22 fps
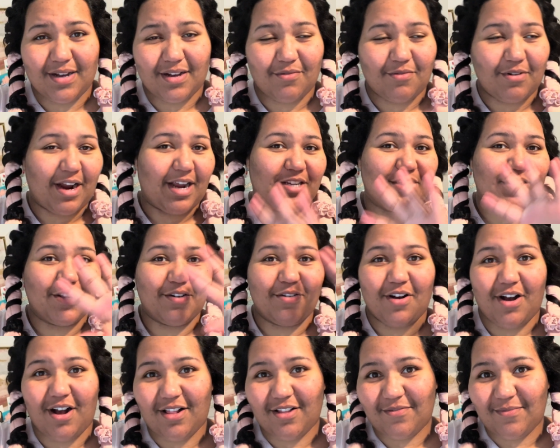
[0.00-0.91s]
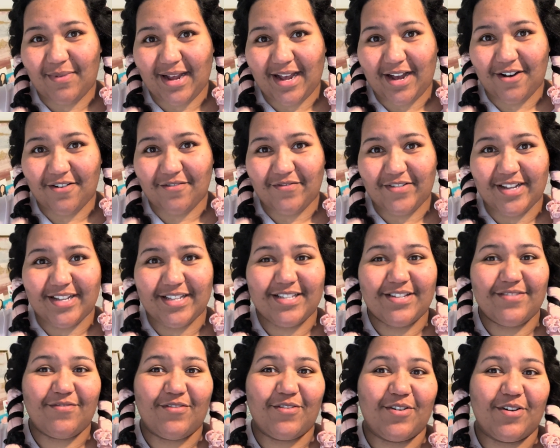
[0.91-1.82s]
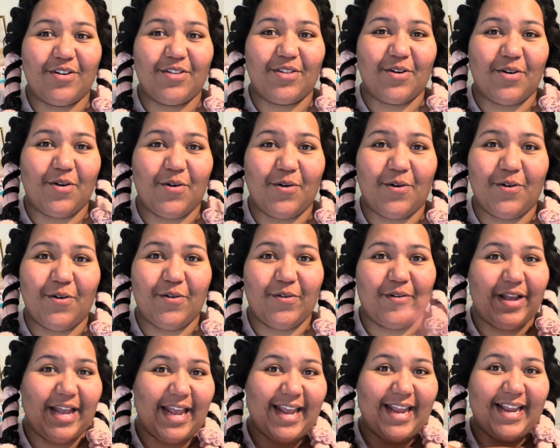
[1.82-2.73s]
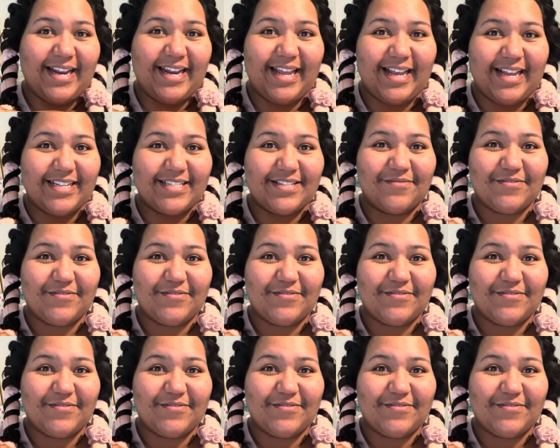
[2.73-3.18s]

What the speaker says: where I show all of my outfits for the whole 8 days of